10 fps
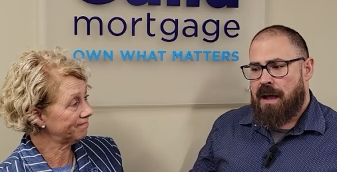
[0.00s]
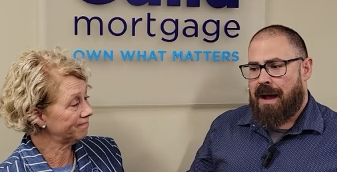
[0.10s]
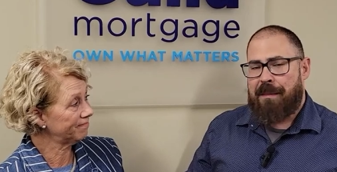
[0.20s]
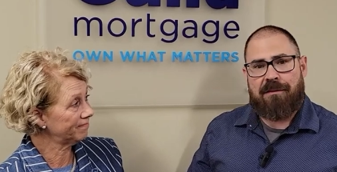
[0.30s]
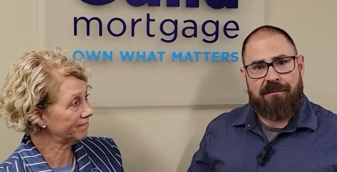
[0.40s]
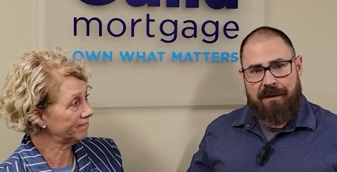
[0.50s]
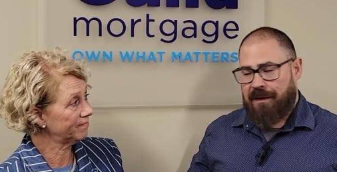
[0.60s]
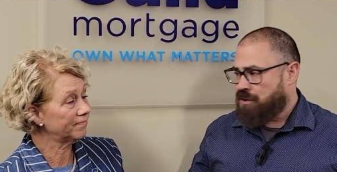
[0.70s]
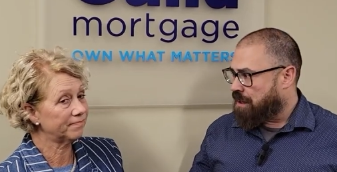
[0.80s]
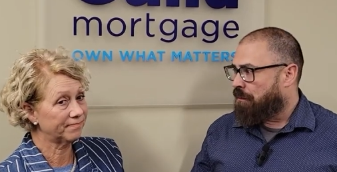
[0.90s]
Speaker 1: Uh, that's a
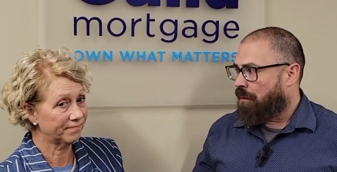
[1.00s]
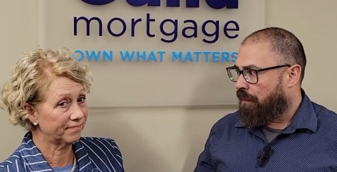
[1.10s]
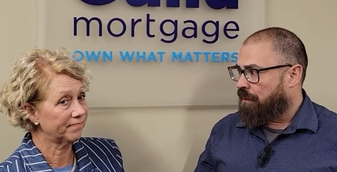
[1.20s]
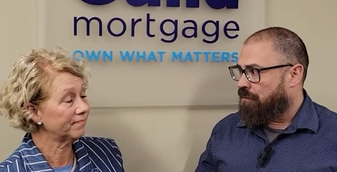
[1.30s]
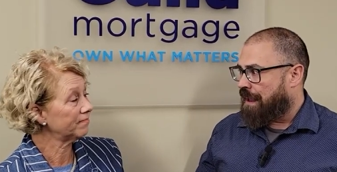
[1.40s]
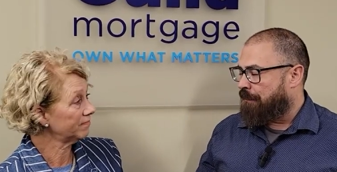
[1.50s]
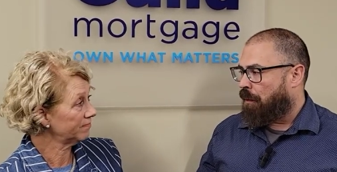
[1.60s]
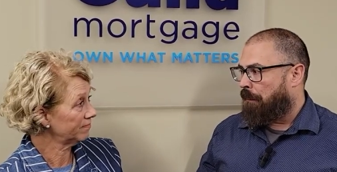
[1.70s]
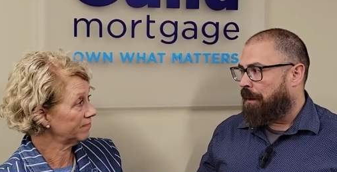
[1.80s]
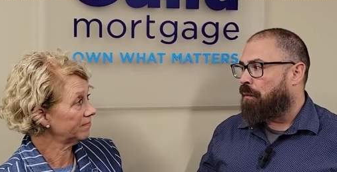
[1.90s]
very general
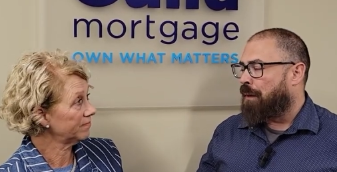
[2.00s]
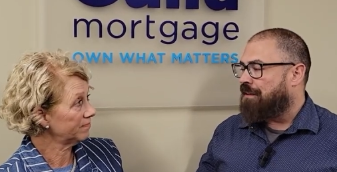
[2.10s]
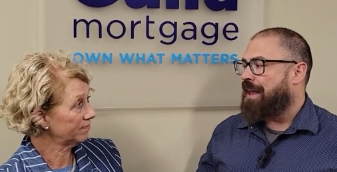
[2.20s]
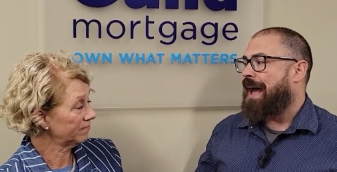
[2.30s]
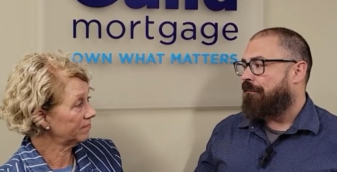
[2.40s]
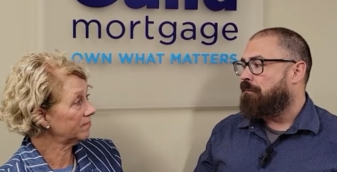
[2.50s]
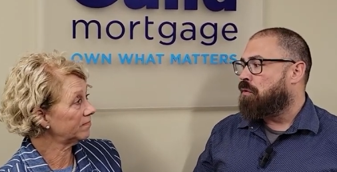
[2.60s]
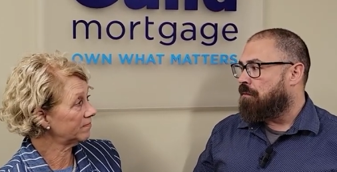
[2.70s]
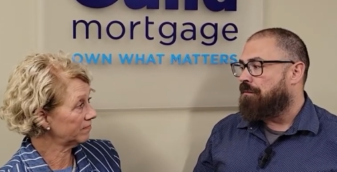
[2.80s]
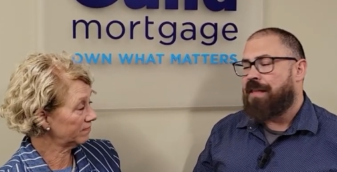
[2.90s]
example, but rates have
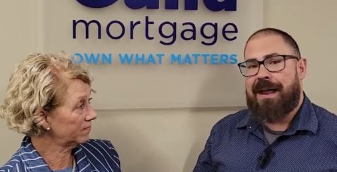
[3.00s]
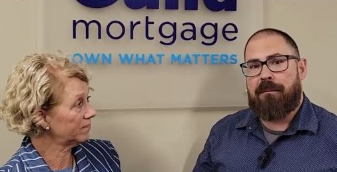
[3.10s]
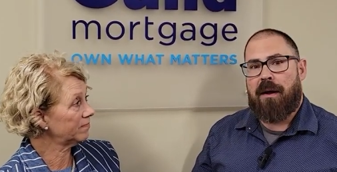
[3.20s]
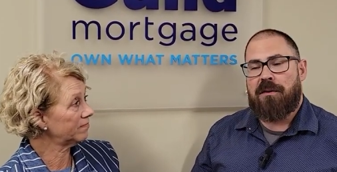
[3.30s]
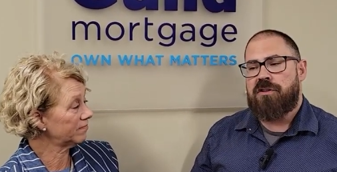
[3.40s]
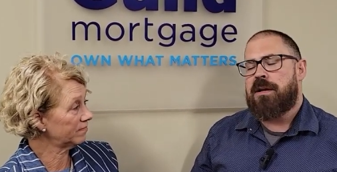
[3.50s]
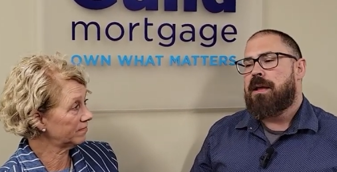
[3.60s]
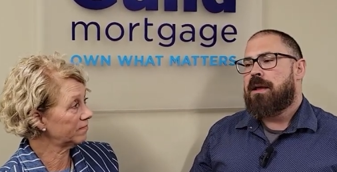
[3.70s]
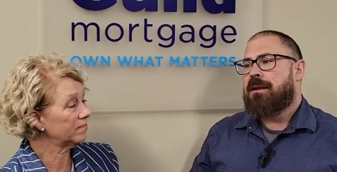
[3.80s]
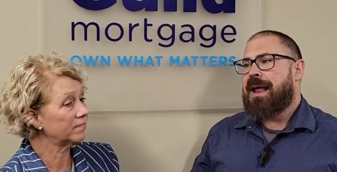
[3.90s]
moved that much.
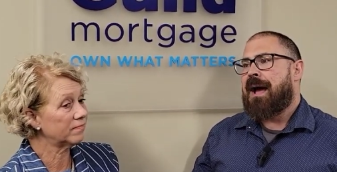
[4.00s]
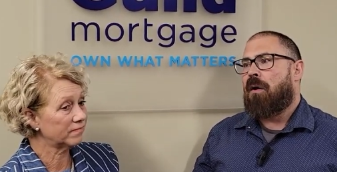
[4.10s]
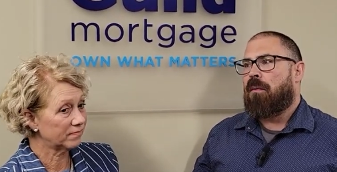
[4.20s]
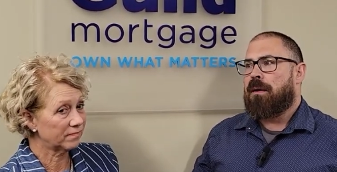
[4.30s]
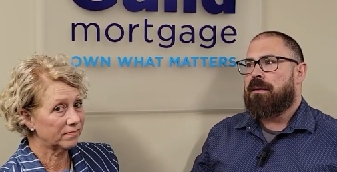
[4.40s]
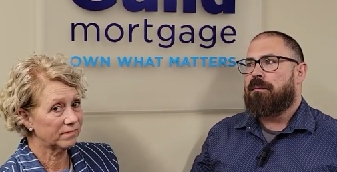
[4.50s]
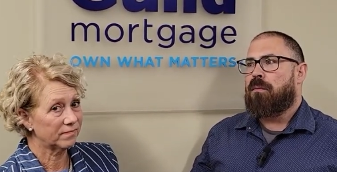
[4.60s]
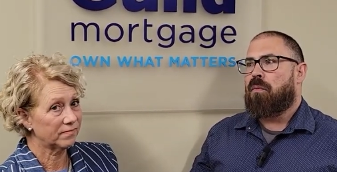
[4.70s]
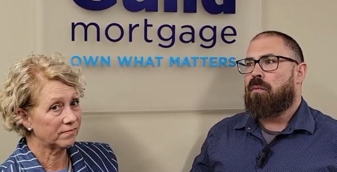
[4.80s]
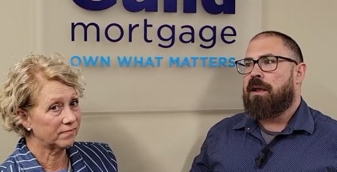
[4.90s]
Now,
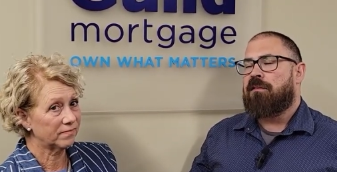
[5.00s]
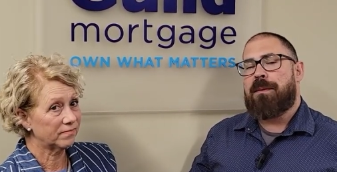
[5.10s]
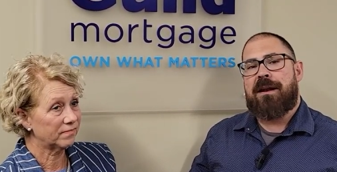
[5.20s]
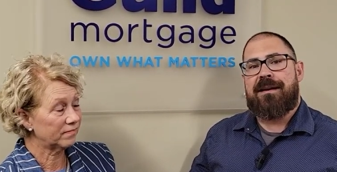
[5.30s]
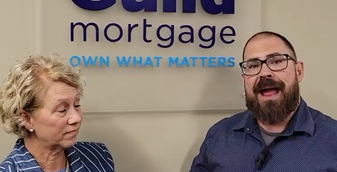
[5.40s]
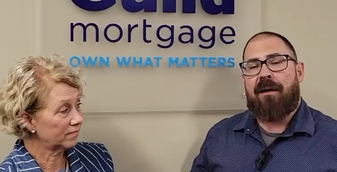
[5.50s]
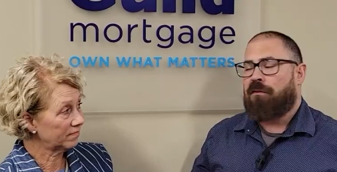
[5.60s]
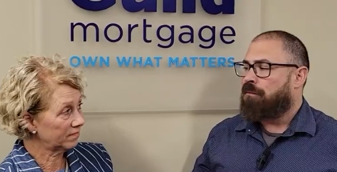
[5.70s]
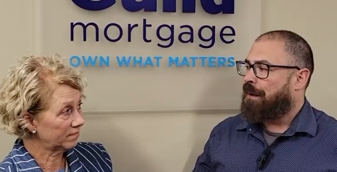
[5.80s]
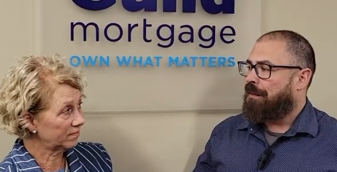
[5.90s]
it's been announced